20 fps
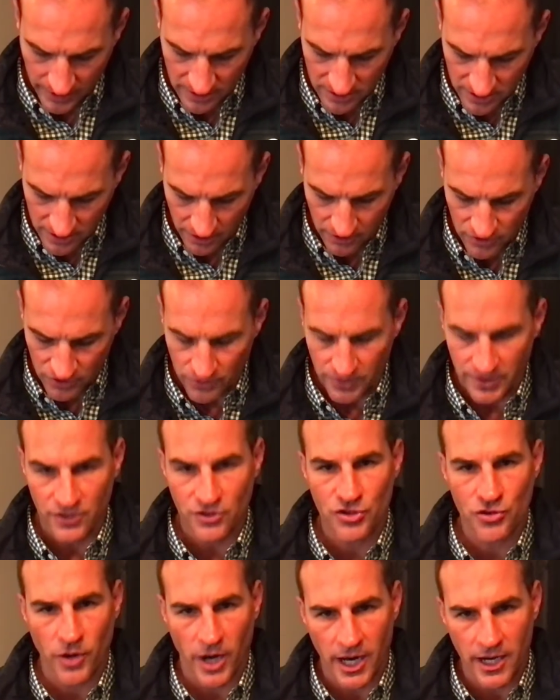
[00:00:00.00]
start doing
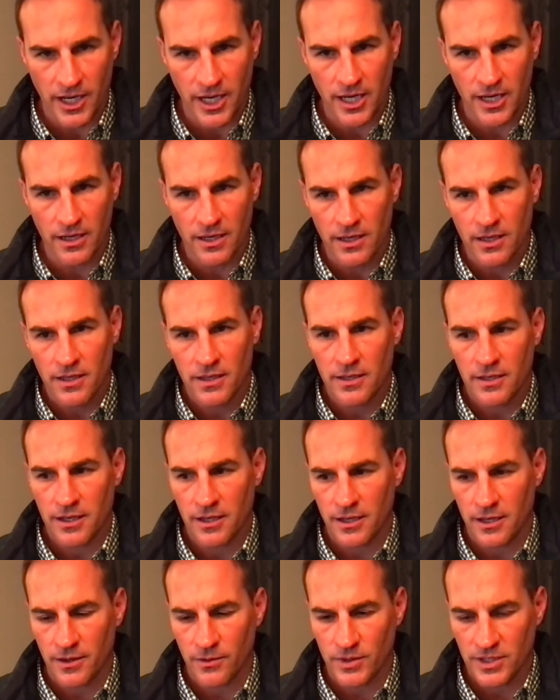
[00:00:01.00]
training.
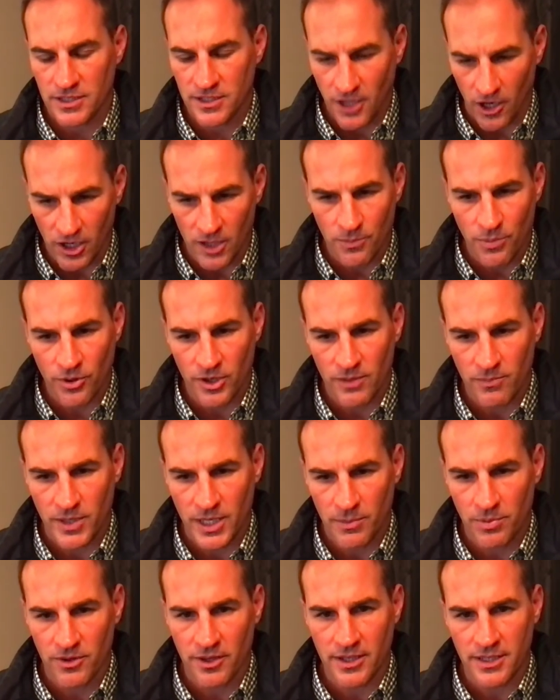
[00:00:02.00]
We started putting
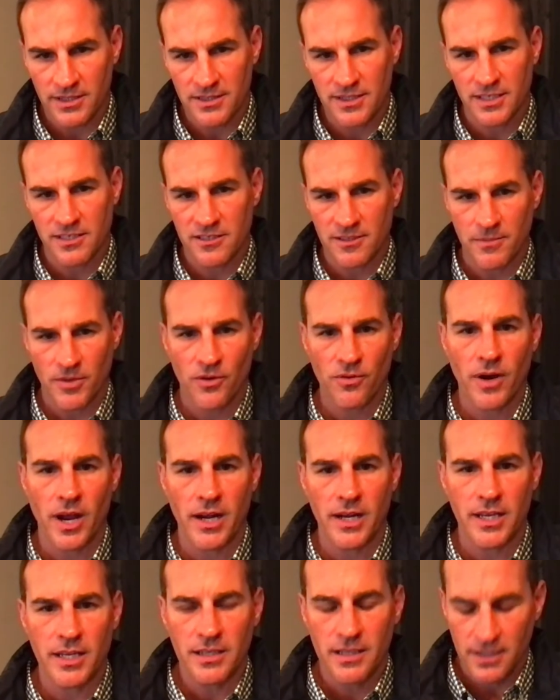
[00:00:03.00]
people in the system
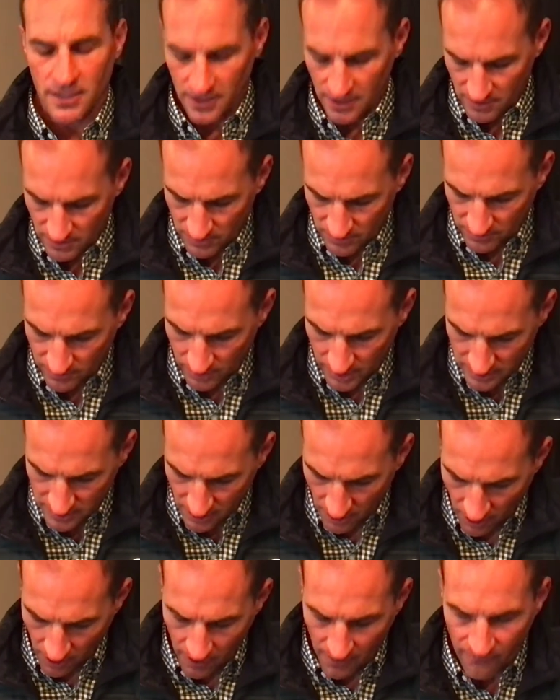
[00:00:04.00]
already. So that's
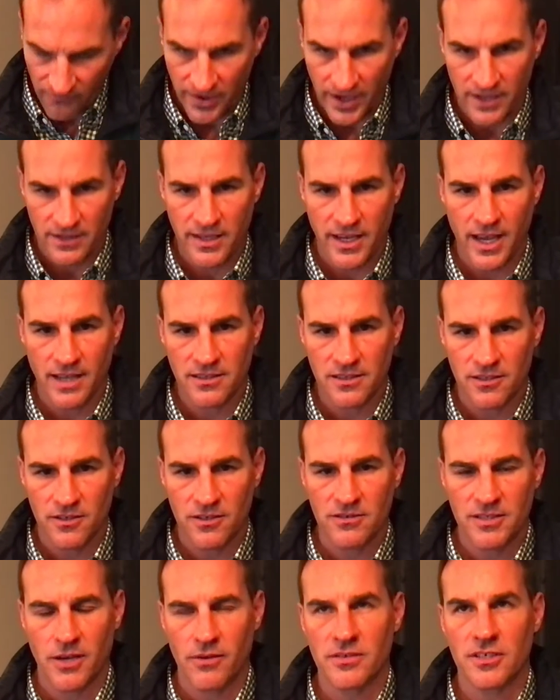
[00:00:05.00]
all fantastic
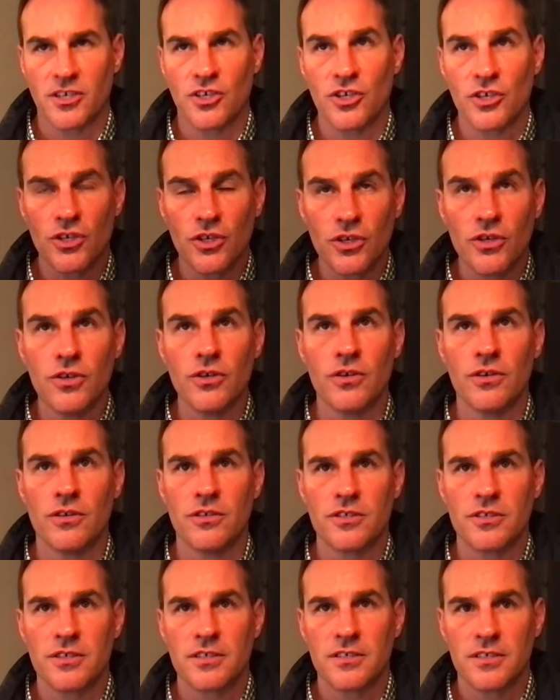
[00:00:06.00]
news. That was a
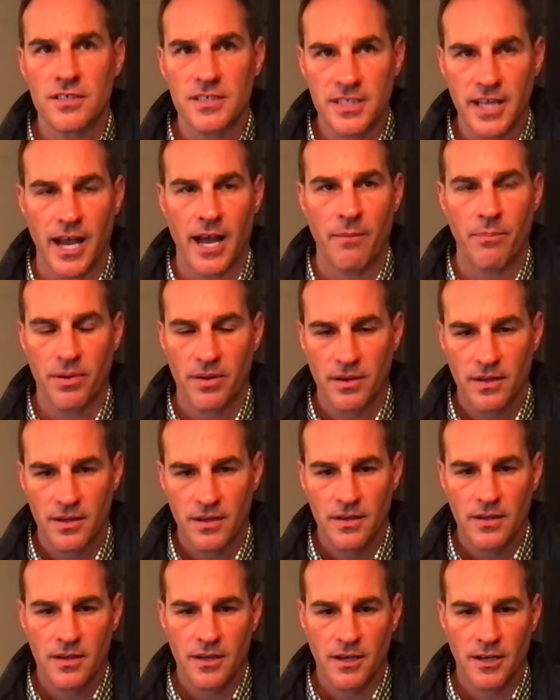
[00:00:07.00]
huge step.
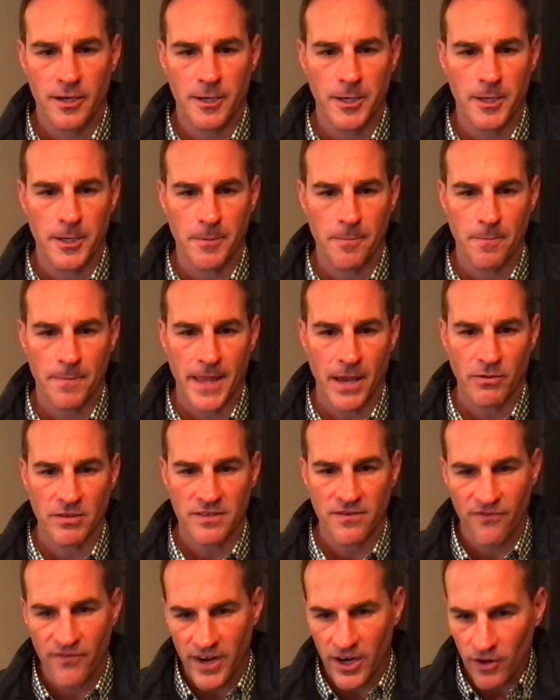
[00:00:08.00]
That was
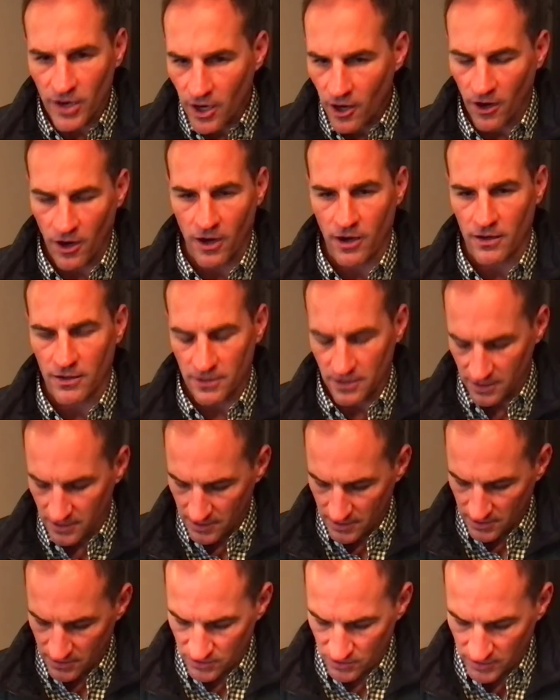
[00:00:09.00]
very hard
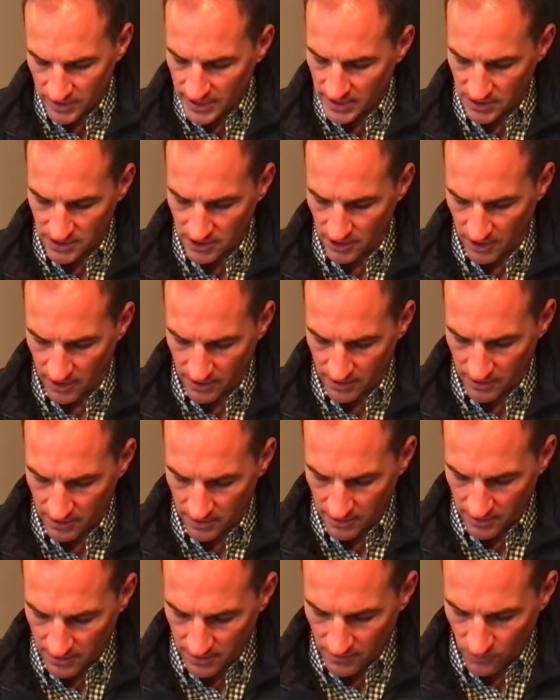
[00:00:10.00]
to get done,
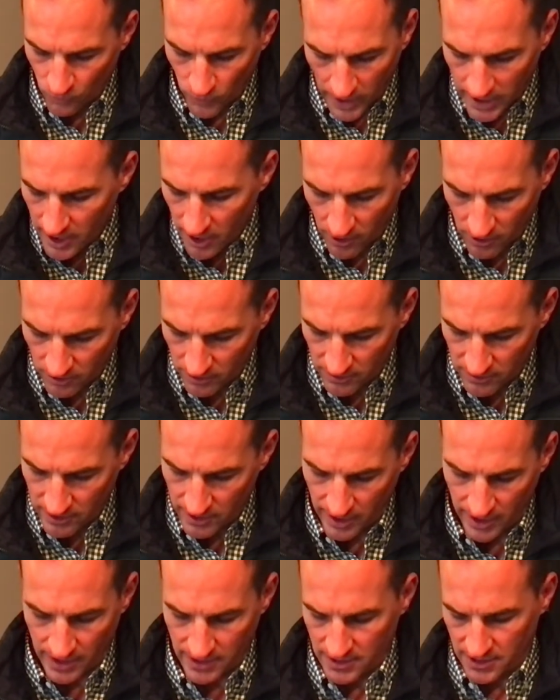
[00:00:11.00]
way harder than
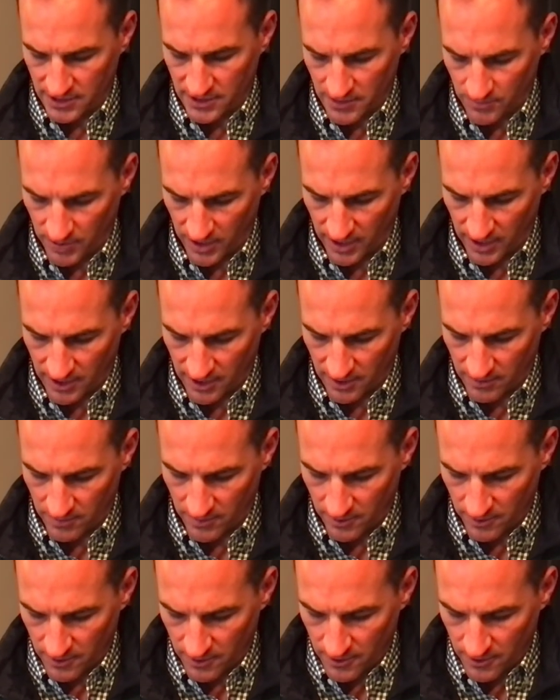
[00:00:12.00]
I anticipated.
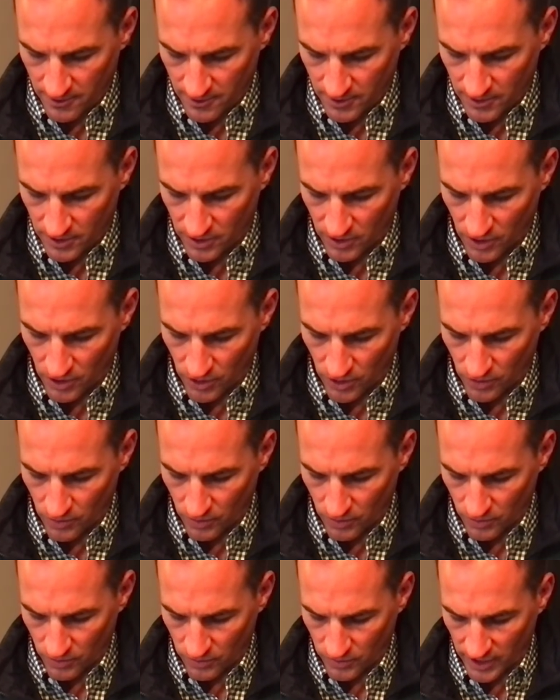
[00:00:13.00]

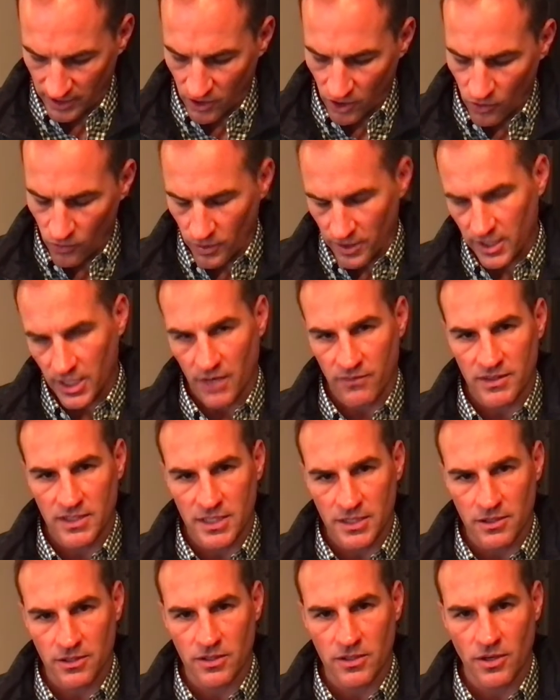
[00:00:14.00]
They don't want to give a
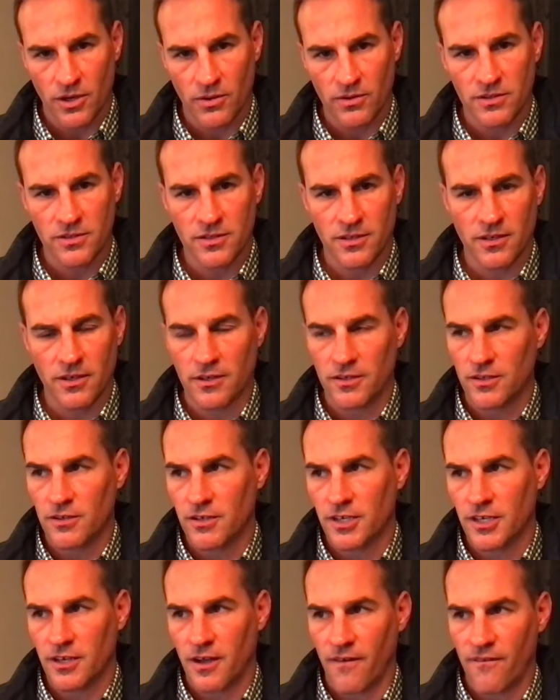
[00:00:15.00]
dealer code until you
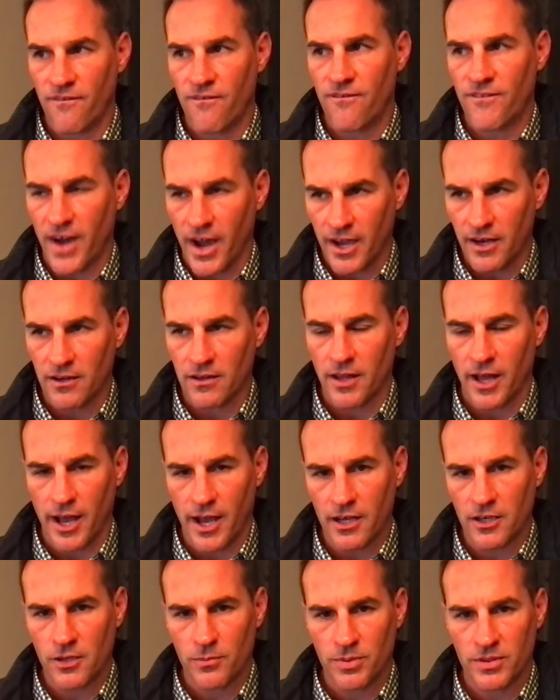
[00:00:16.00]
get a final
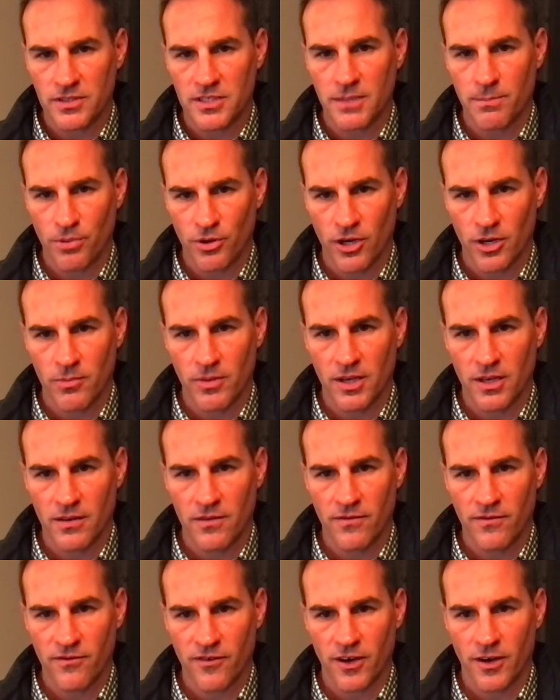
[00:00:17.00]
occupancy permit
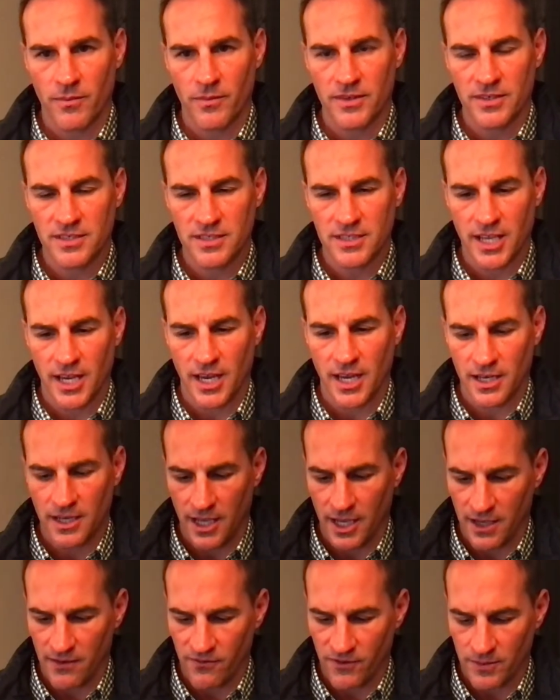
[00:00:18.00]
from the state
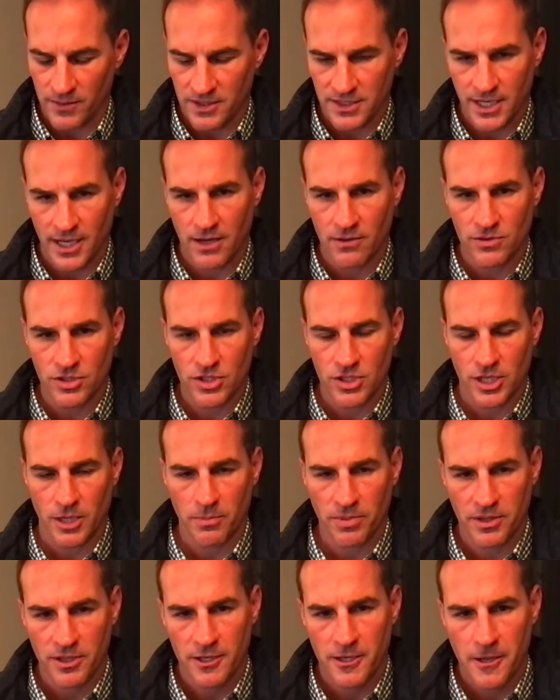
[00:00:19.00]
and from the
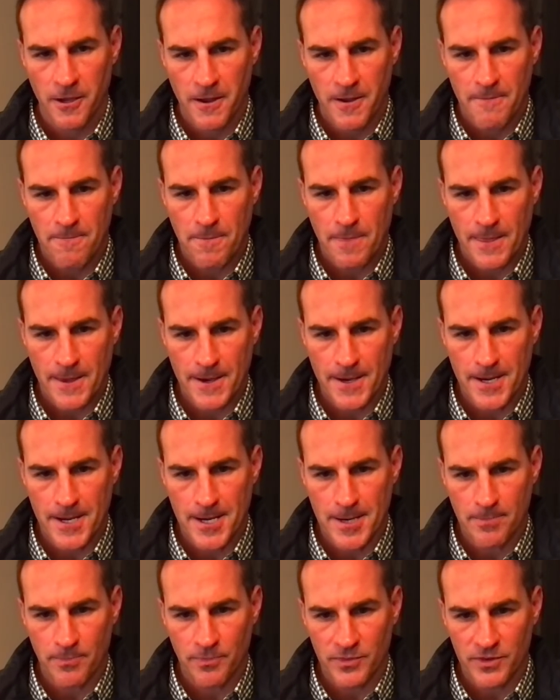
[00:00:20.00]
township.
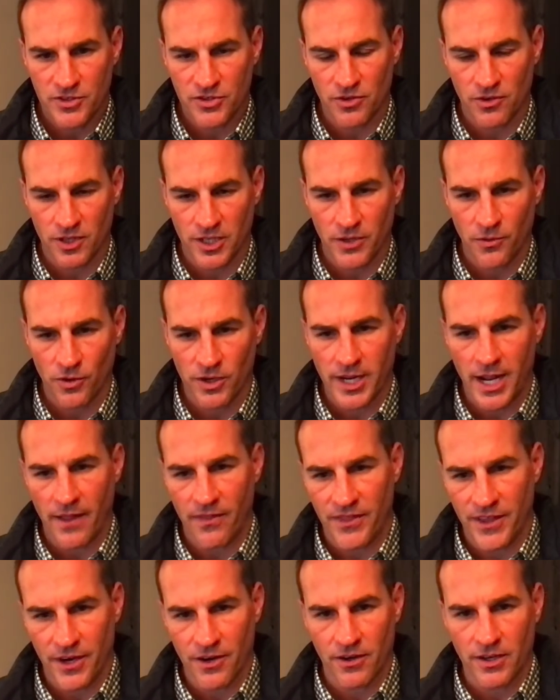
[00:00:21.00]
Certainly we're
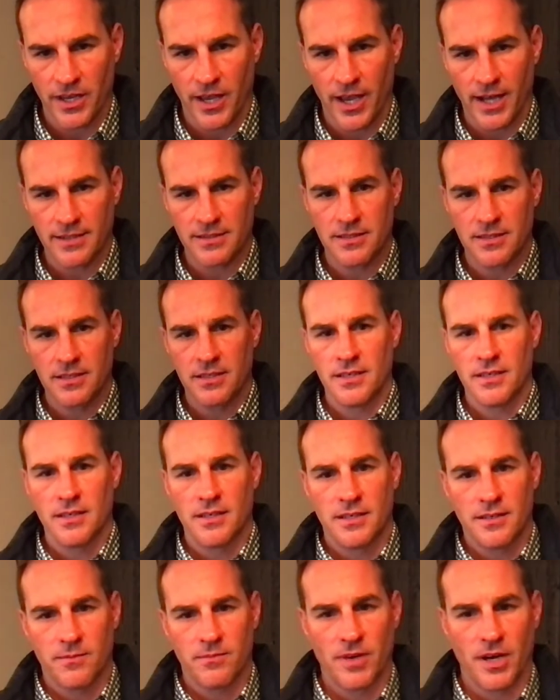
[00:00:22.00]
not there yet,
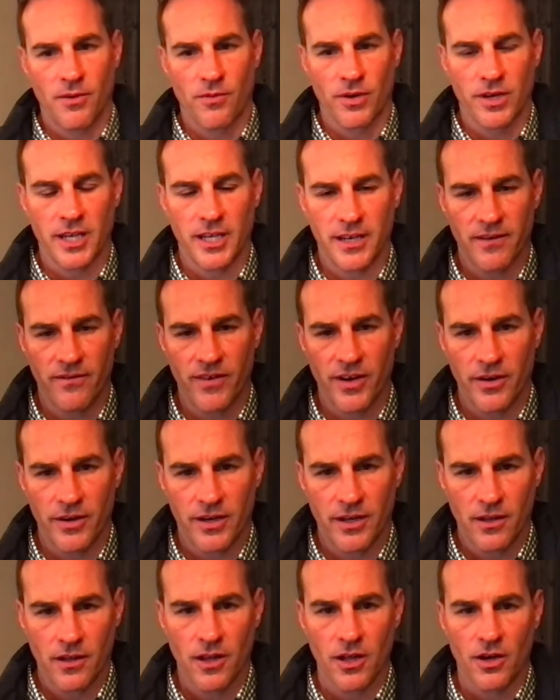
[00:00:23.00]
but we're getting very
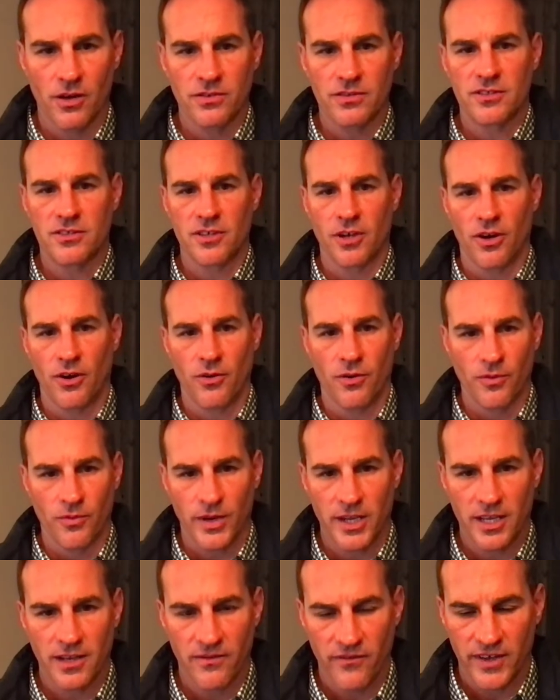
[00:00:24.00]
close. So we
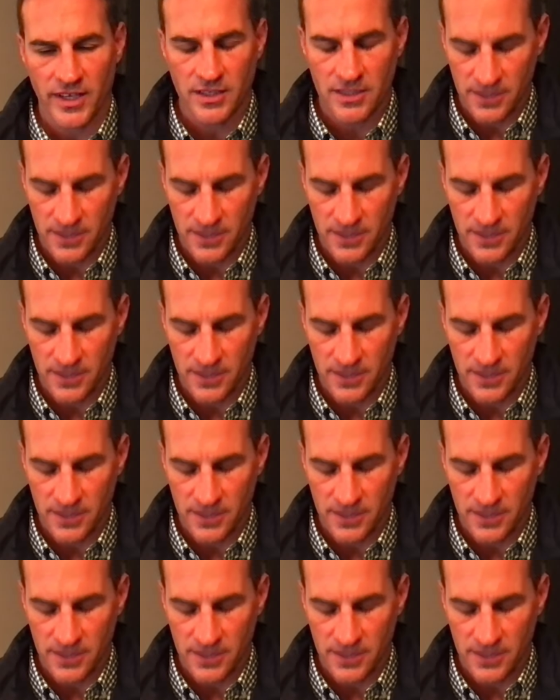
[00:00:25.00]
convinced